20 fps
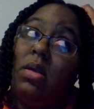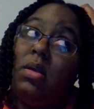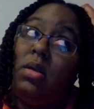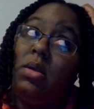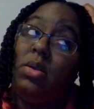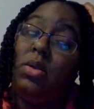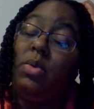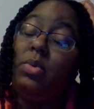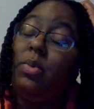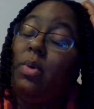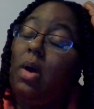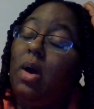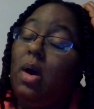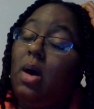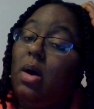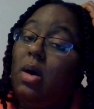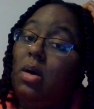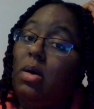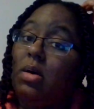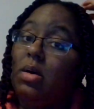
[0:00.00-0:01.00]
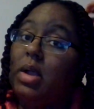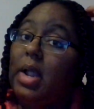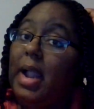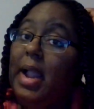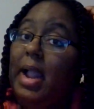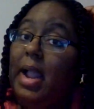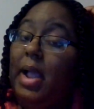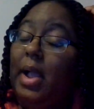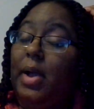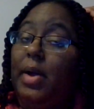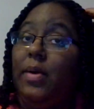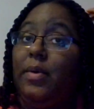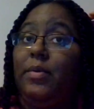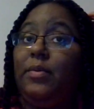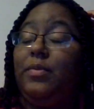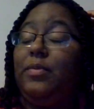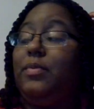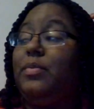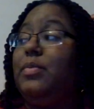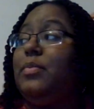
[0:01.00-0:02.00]
you all
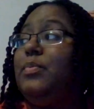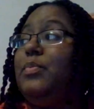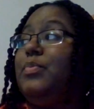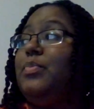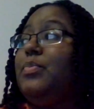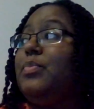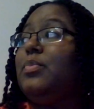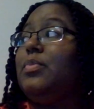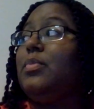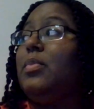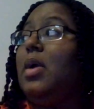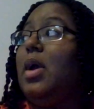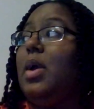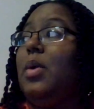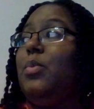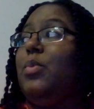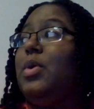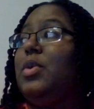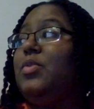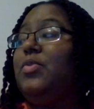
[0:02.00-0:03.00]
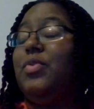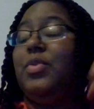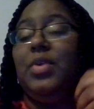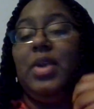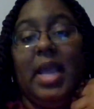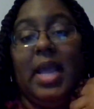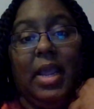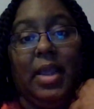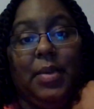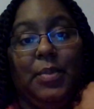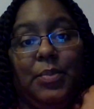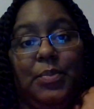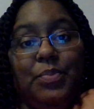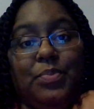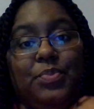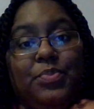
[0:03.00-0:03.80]
have a wonderful day.